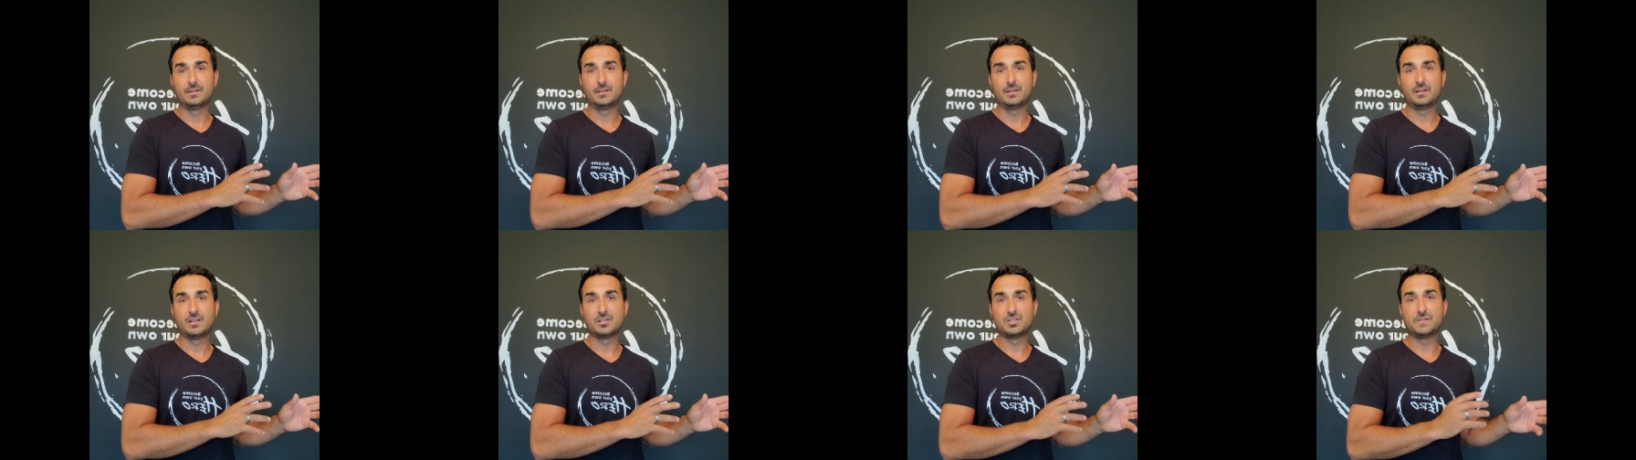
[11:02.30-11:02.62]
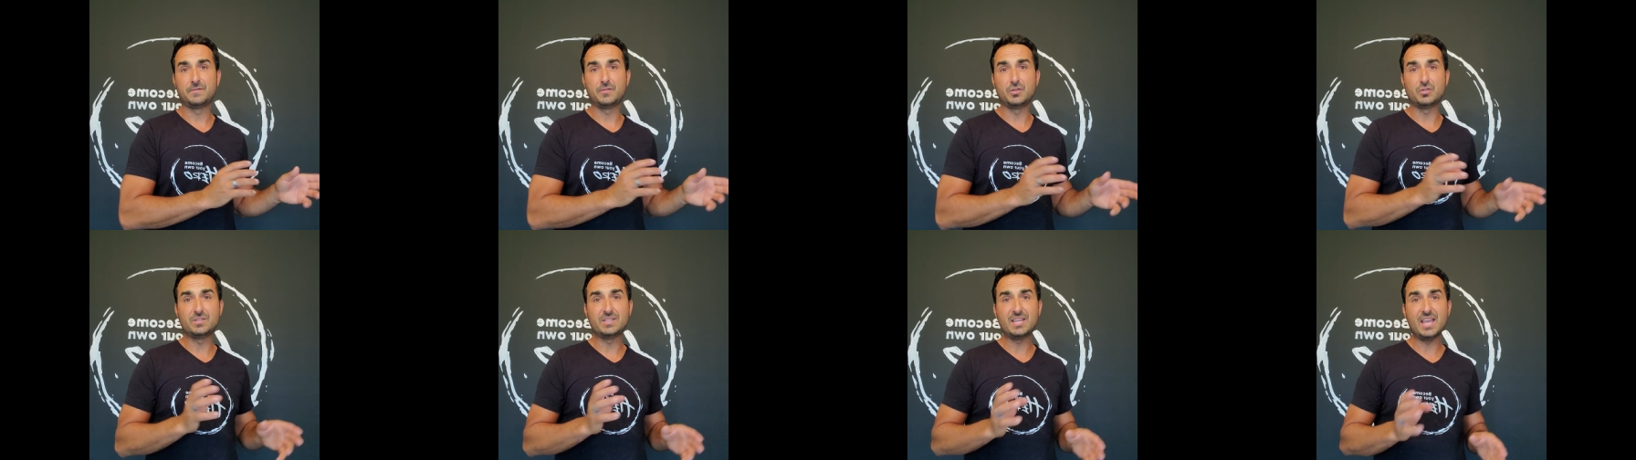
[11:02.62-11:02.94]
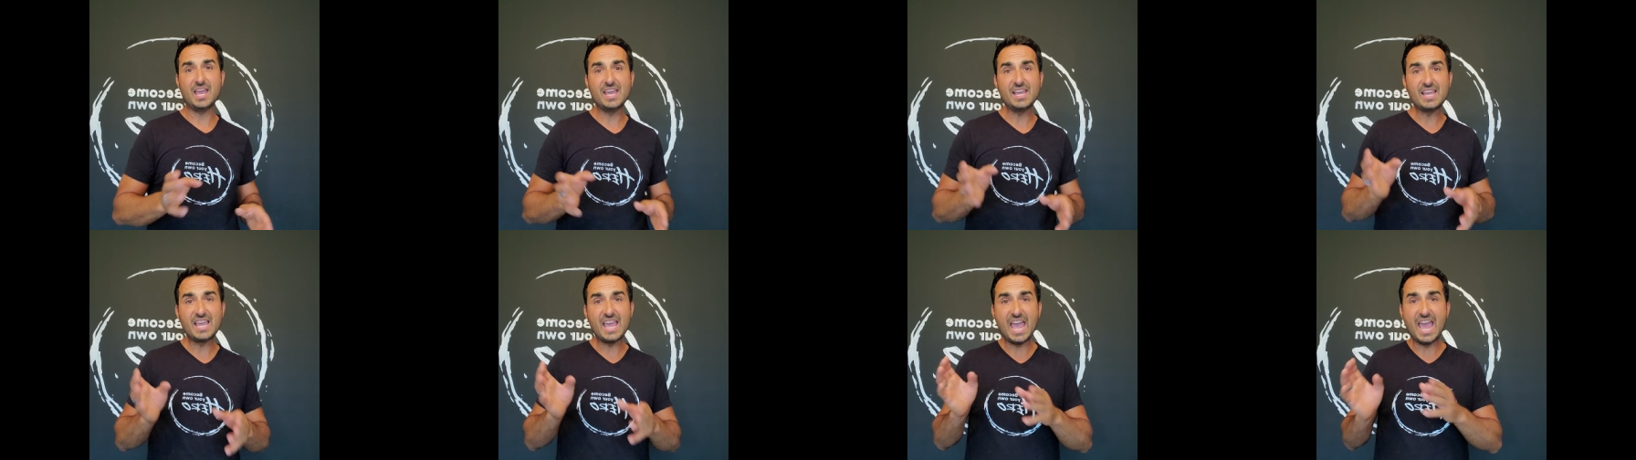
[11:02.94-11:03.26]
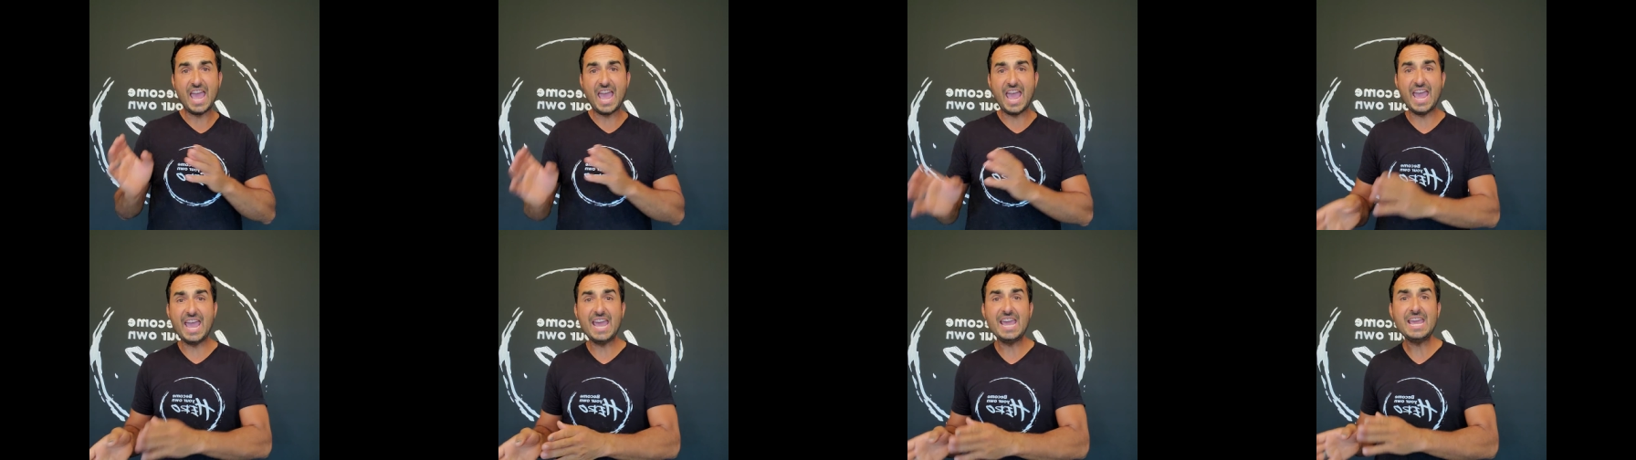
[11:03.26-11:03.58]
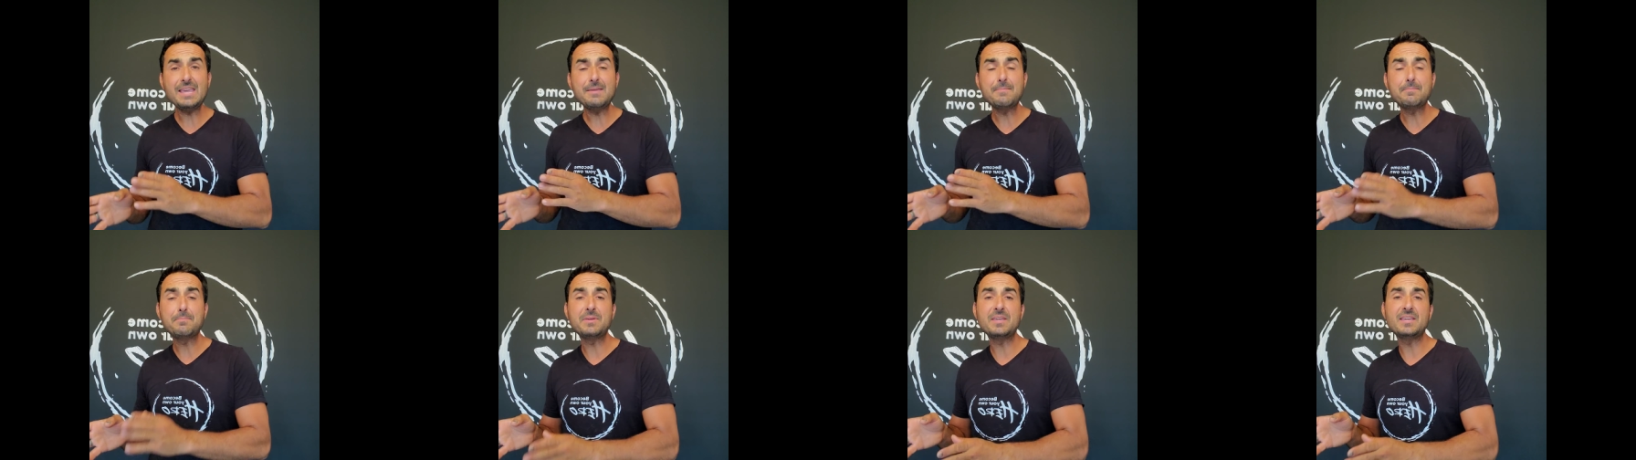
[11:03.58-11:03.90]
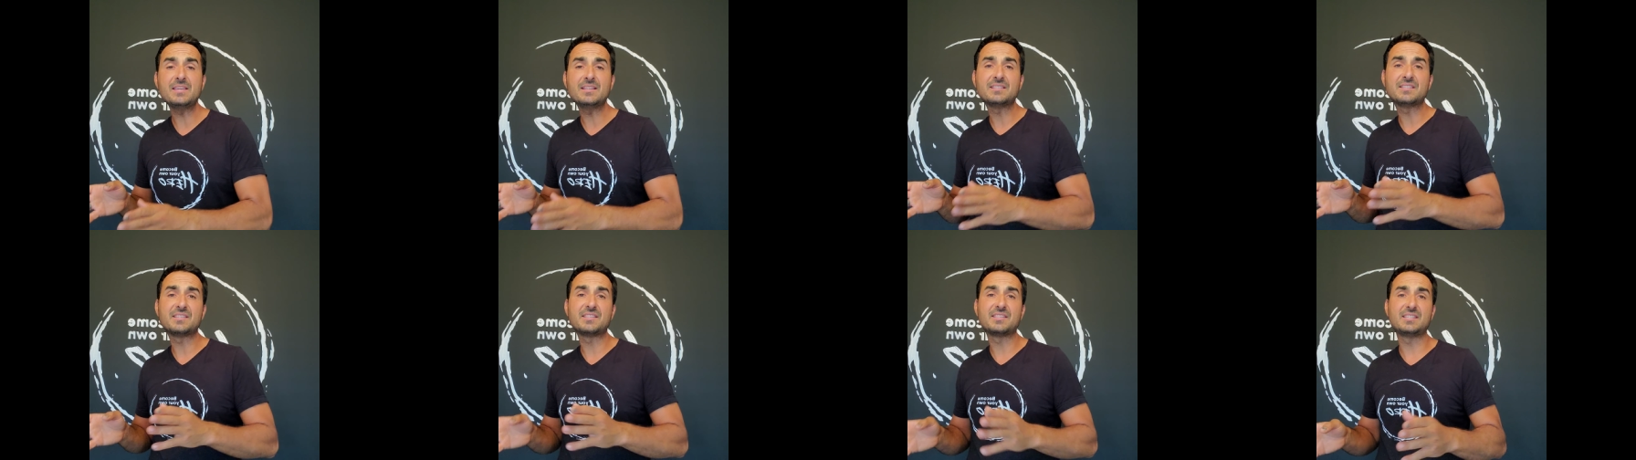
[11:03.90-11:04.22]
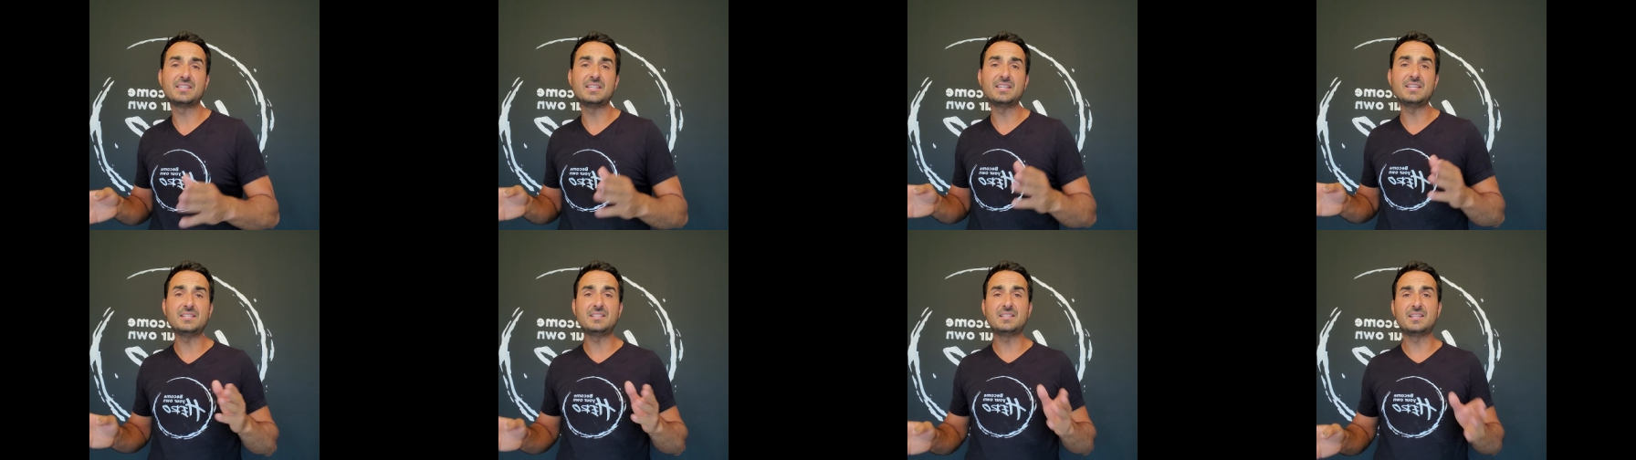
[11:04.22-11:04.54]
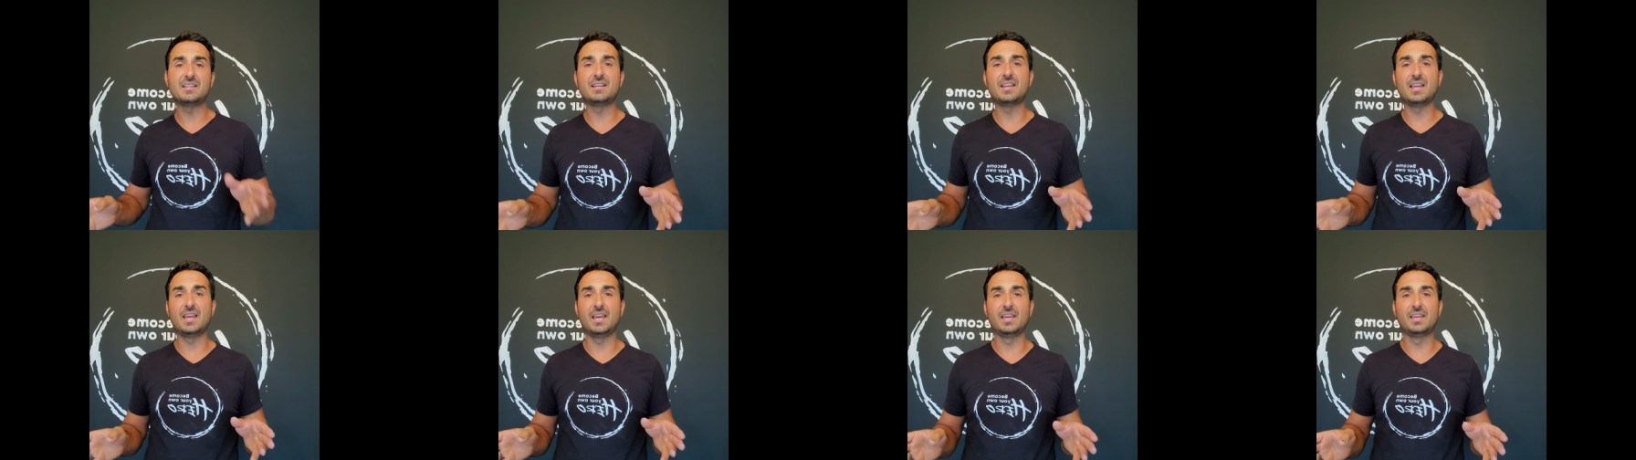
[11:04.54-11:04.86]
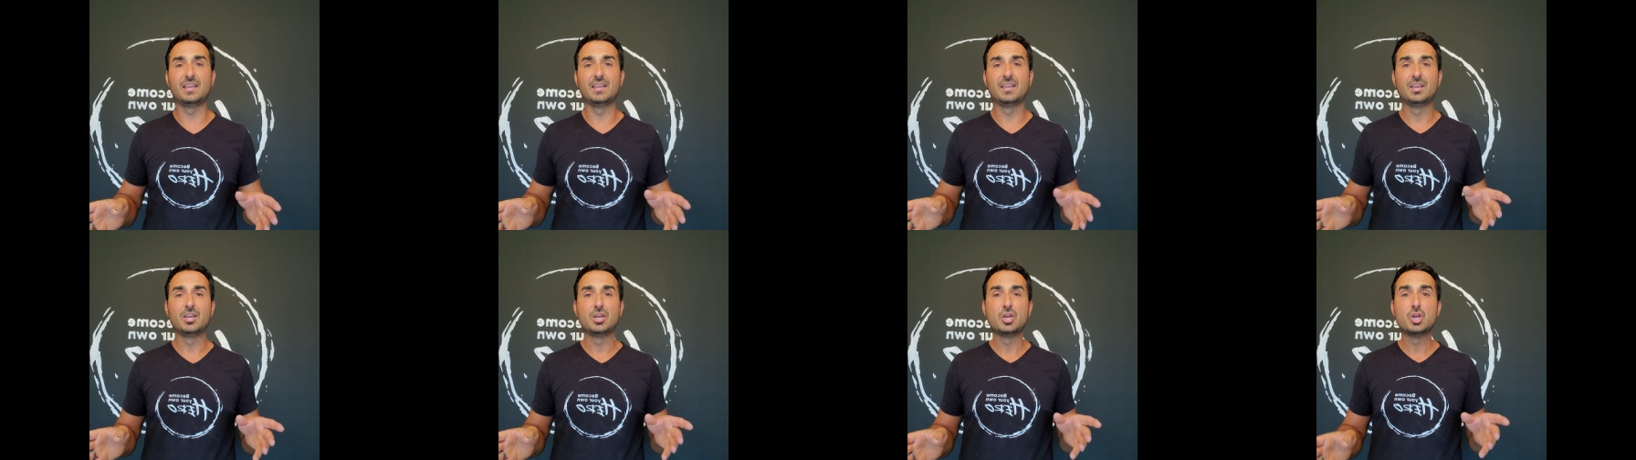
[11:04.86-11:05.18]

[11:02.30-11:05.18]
Because if you take A, B, and C today,